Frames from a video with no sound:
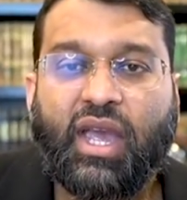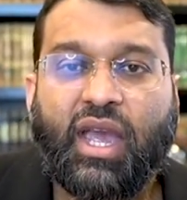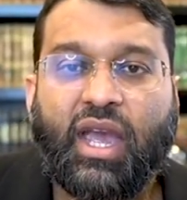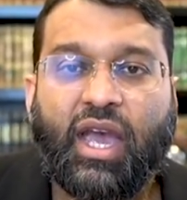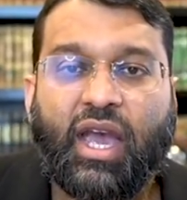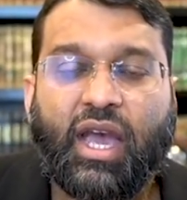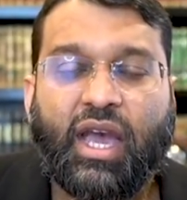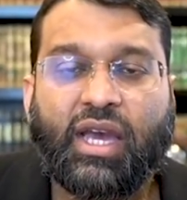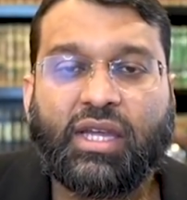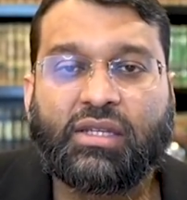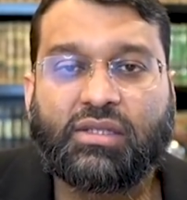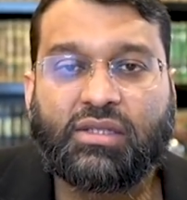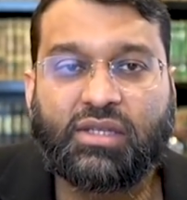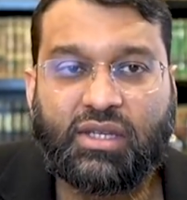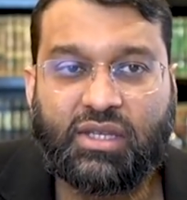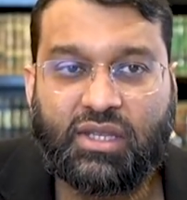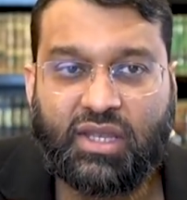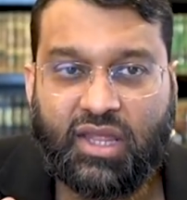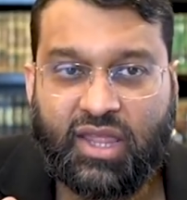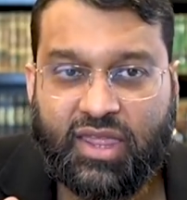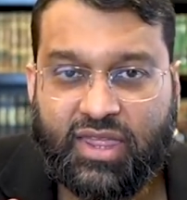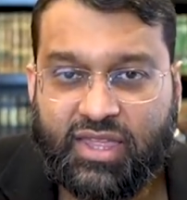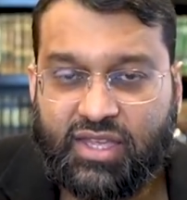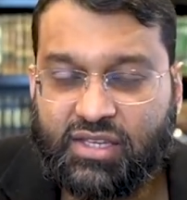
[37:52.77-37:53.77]
And
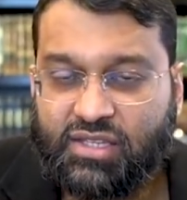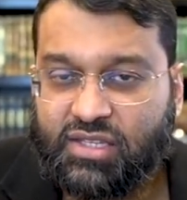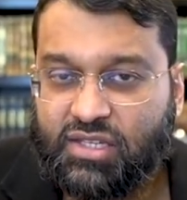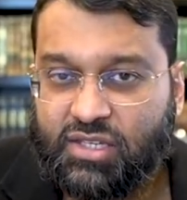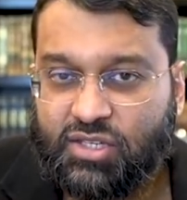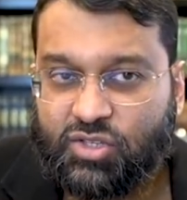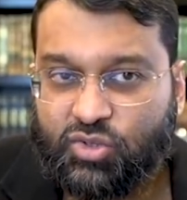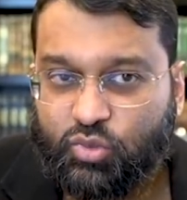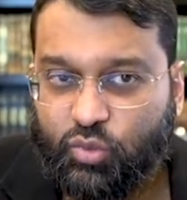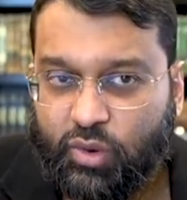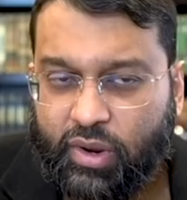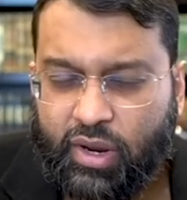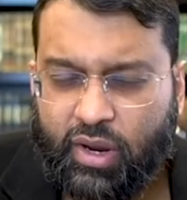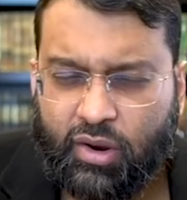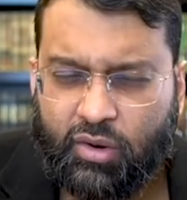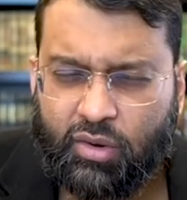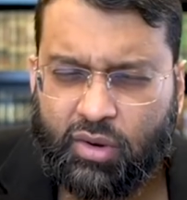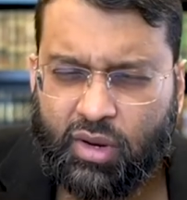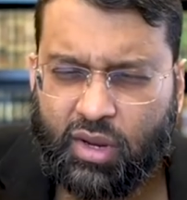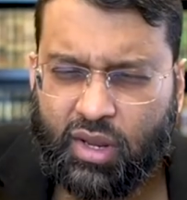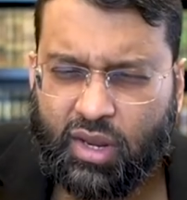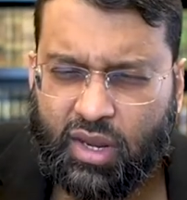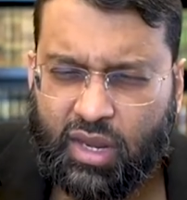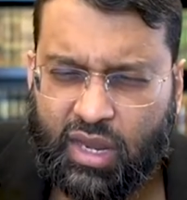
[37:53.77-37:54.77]
this is where
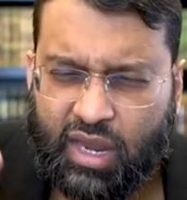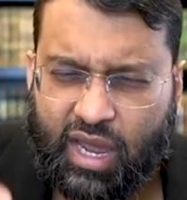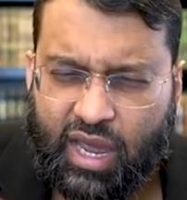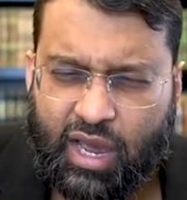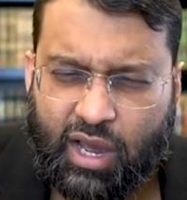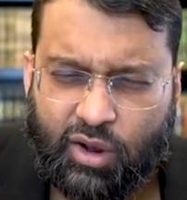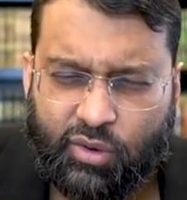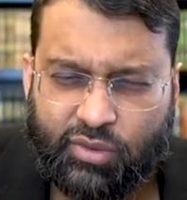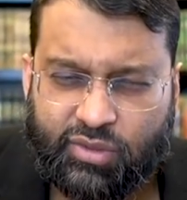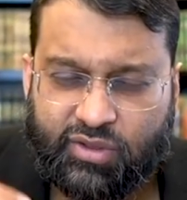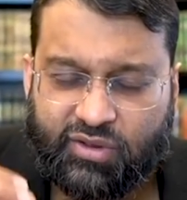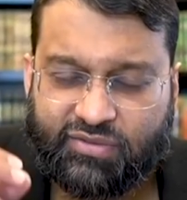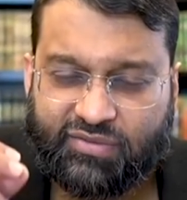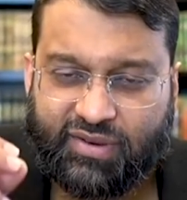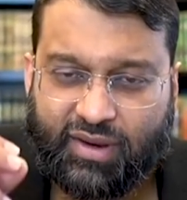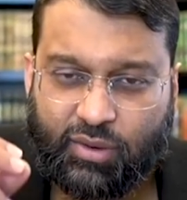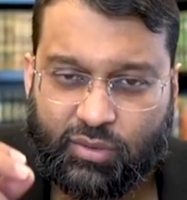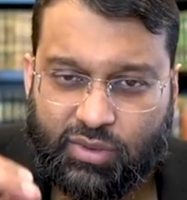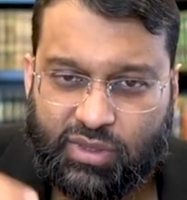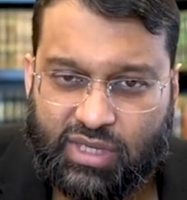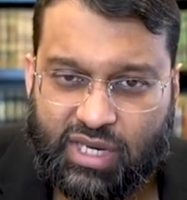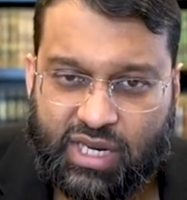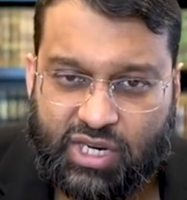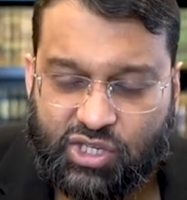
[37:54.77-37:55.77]
now the
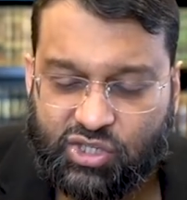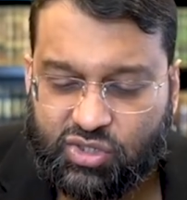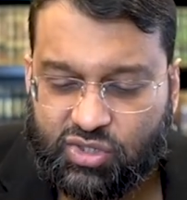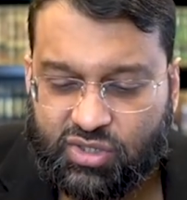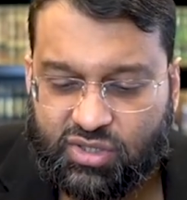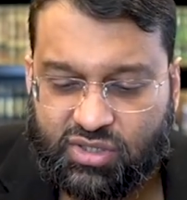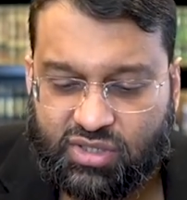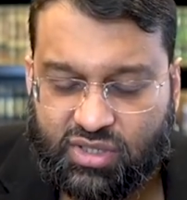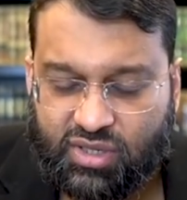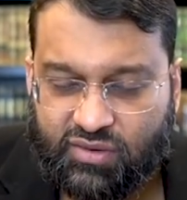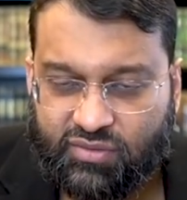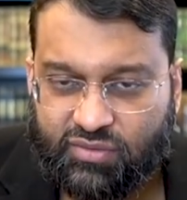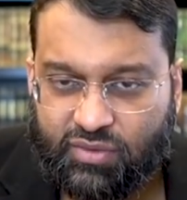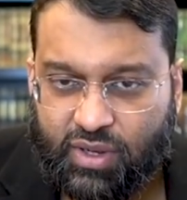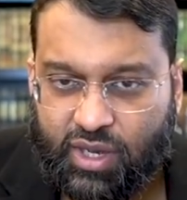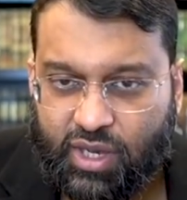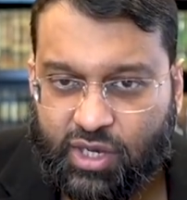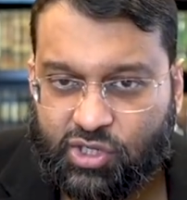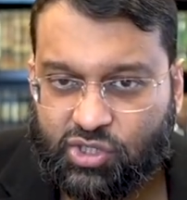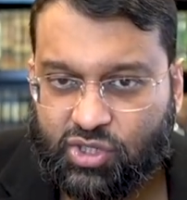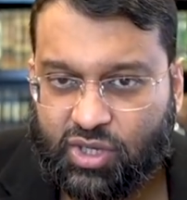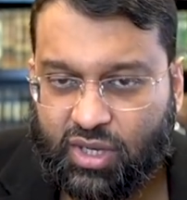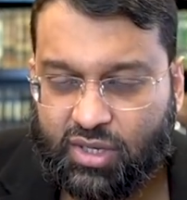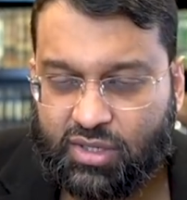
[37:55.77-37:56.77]
foundations of
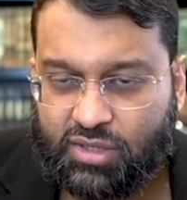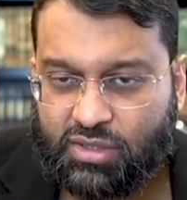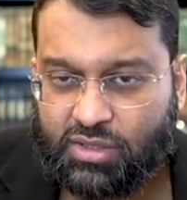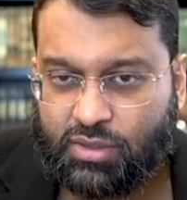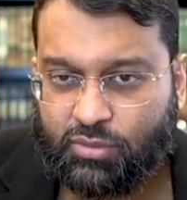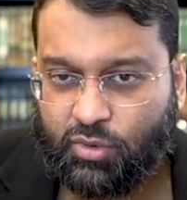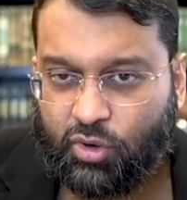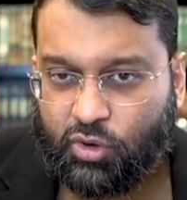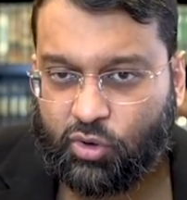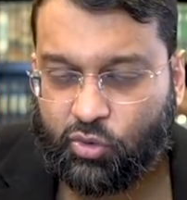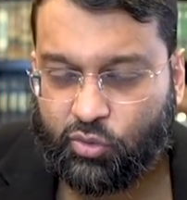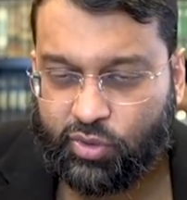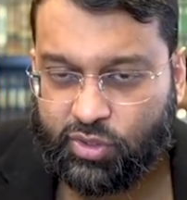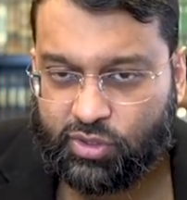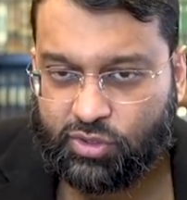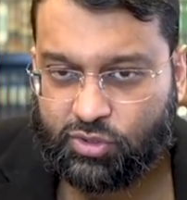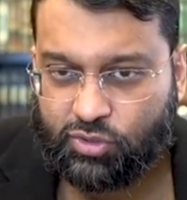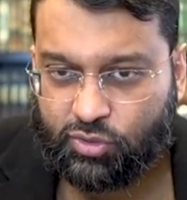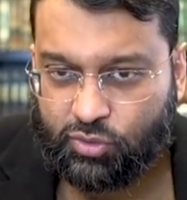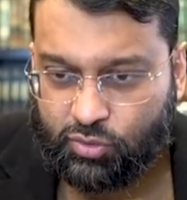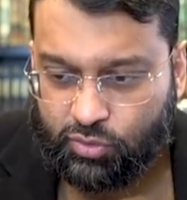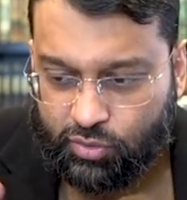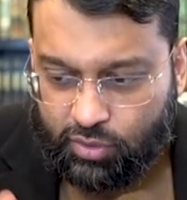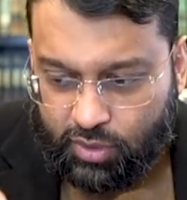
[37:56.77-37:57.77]
Ash'arism are going
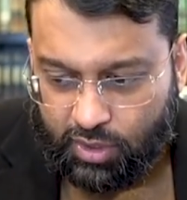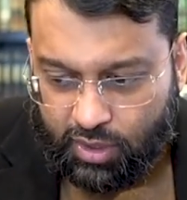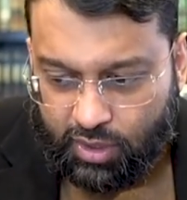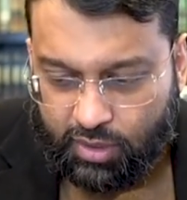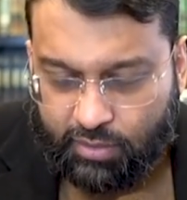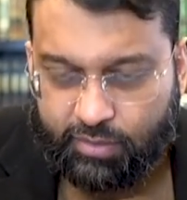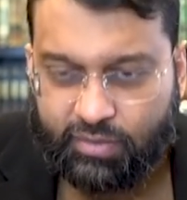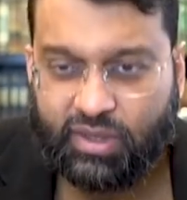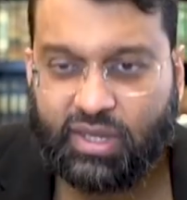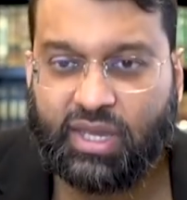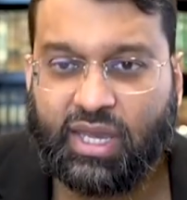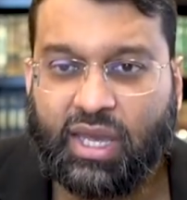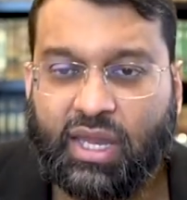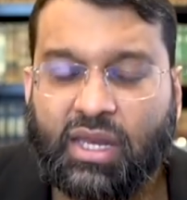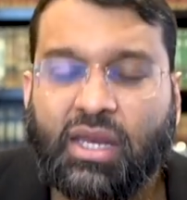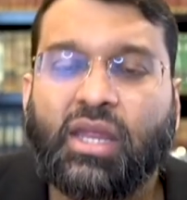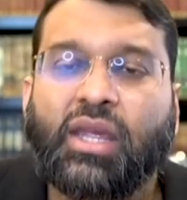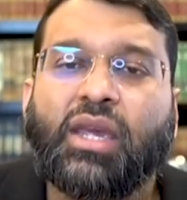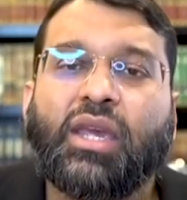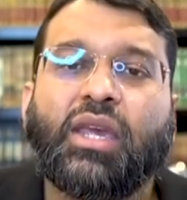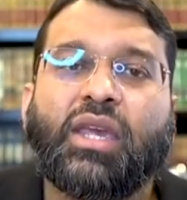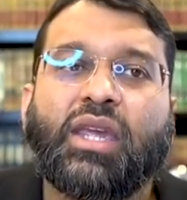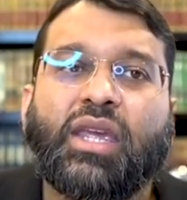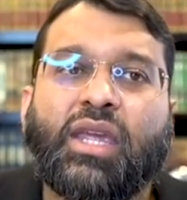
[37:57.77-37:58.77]
to uh, begin
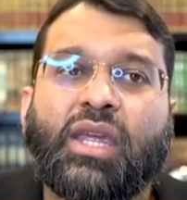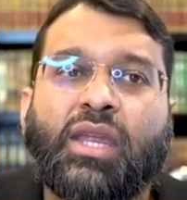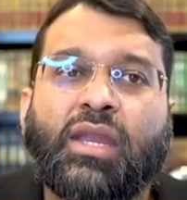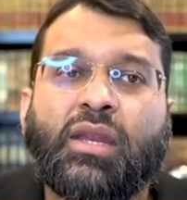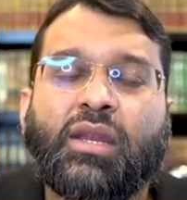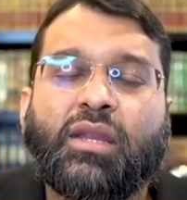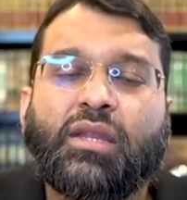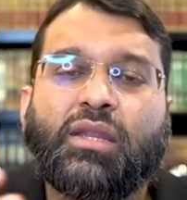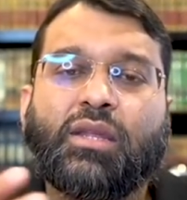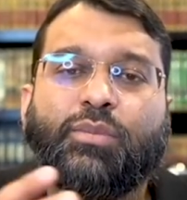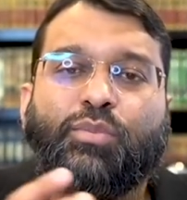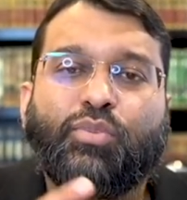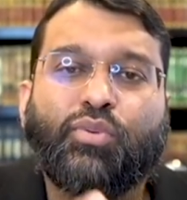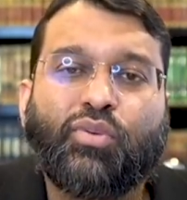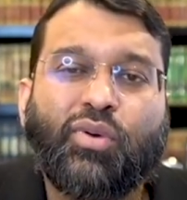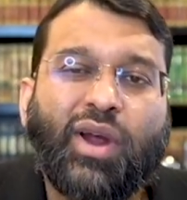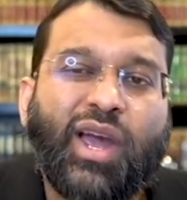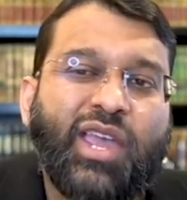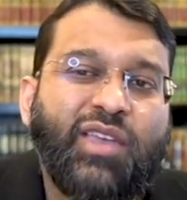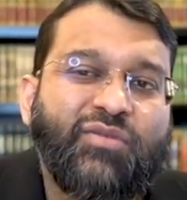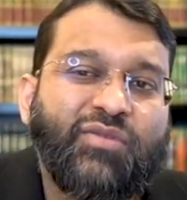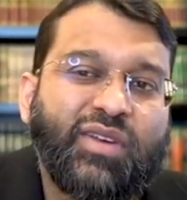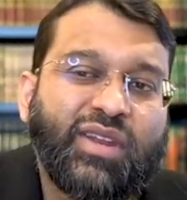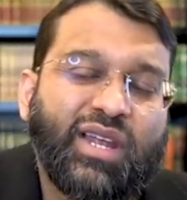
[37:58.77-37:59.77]
in the
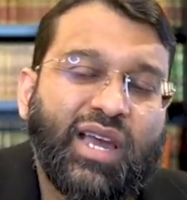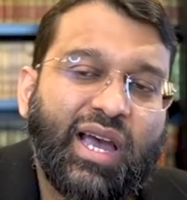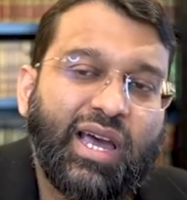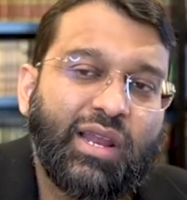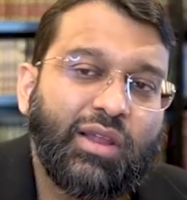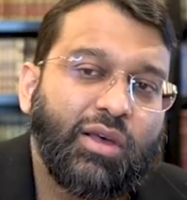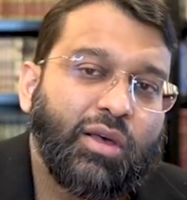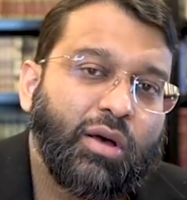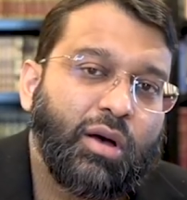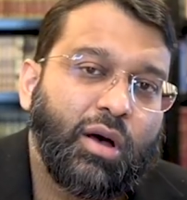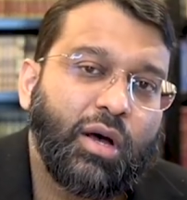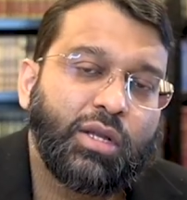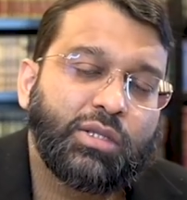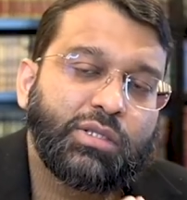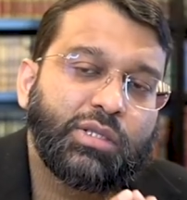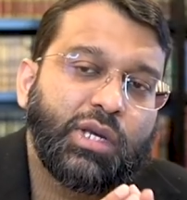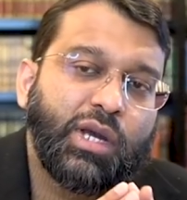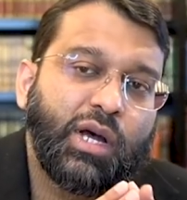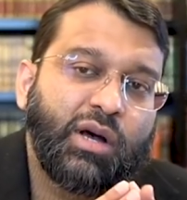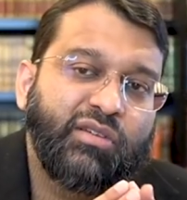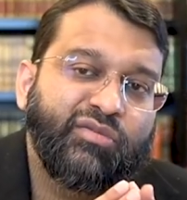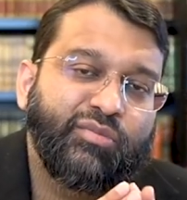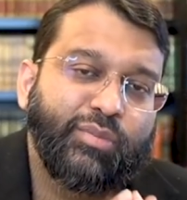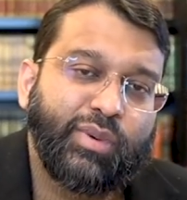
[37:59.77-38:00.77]
private halaqat
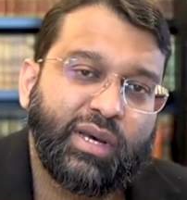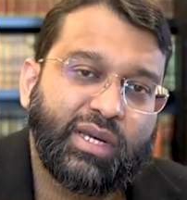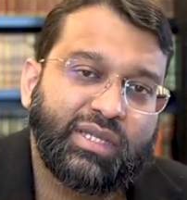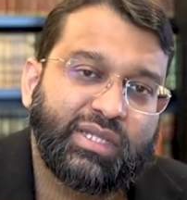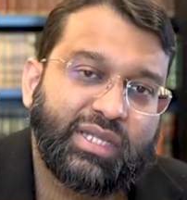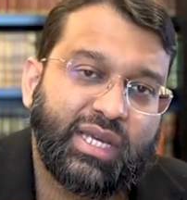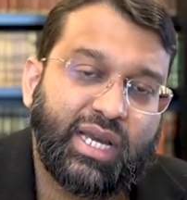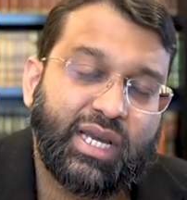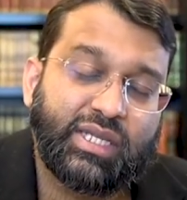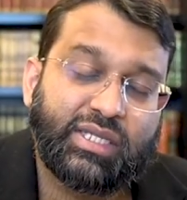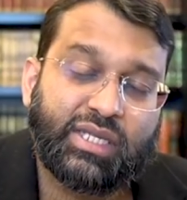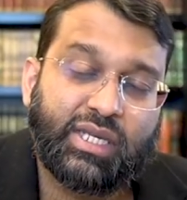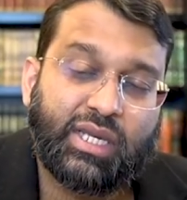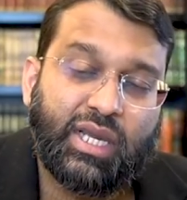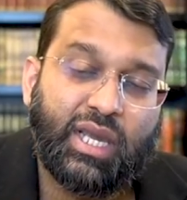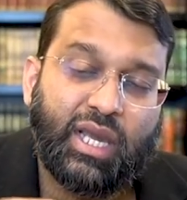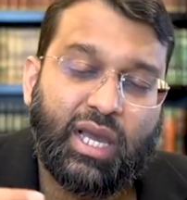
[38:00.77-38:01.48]
of Baghdad.